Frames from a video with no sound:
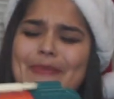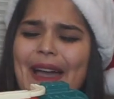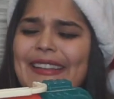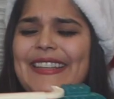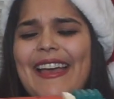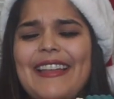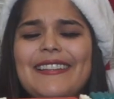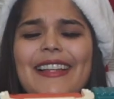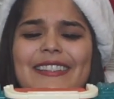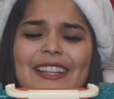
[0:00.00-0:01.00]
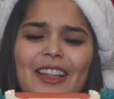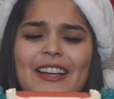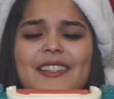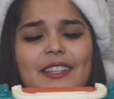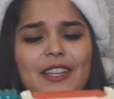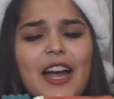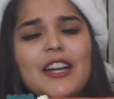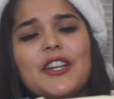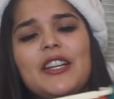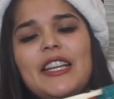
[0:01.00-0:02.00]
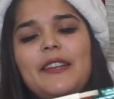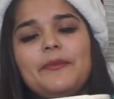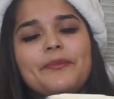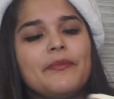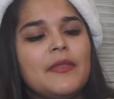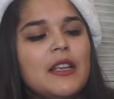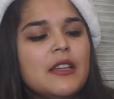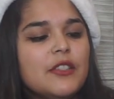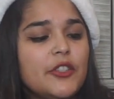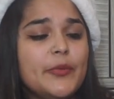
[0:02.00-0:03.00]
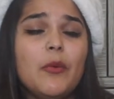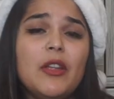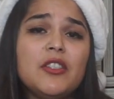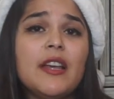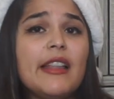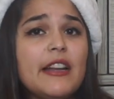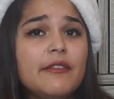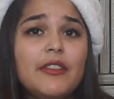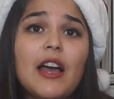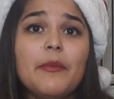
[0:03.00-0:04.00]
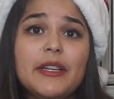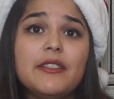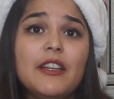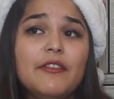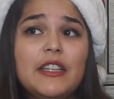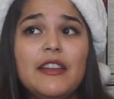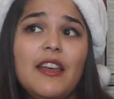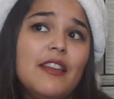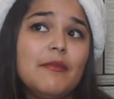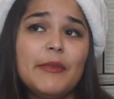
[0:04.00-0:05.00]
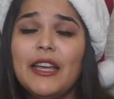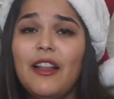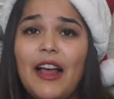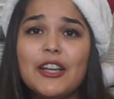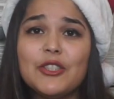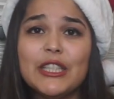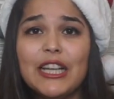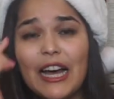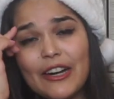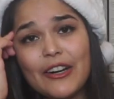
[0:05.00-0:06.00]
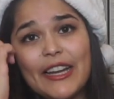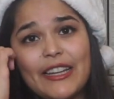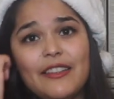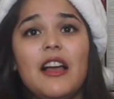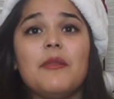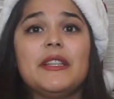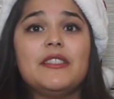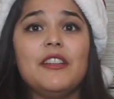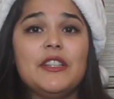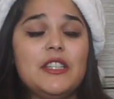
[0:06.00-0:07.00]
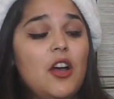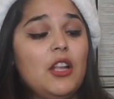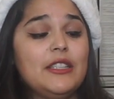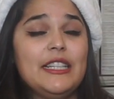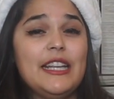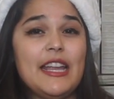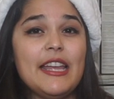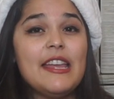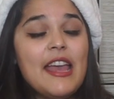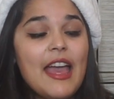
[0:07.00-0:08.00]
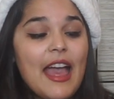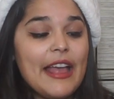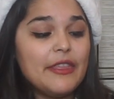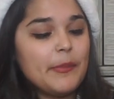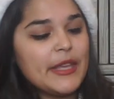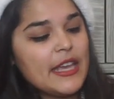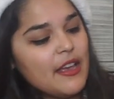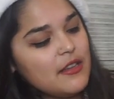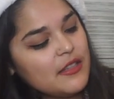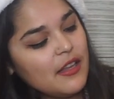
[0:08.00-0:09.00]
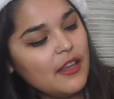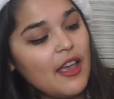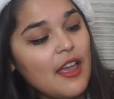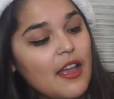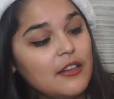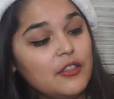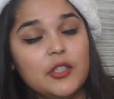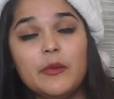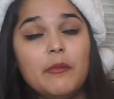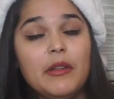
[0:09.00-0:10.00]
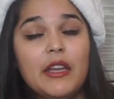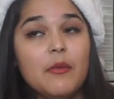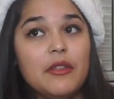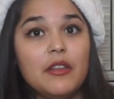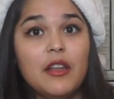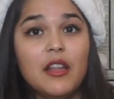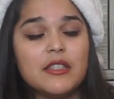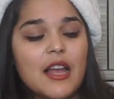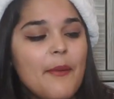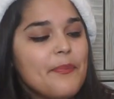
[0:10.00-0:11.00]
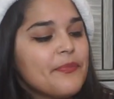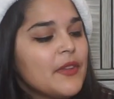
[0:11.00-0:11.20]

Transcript: Bat-Tat Deluxe Doctor Kit. She's been watching a lot of Doc McStuffin, and Miguel actually got her a Doc McStuffin doll today at the PX, and she's been playing with it nonstop.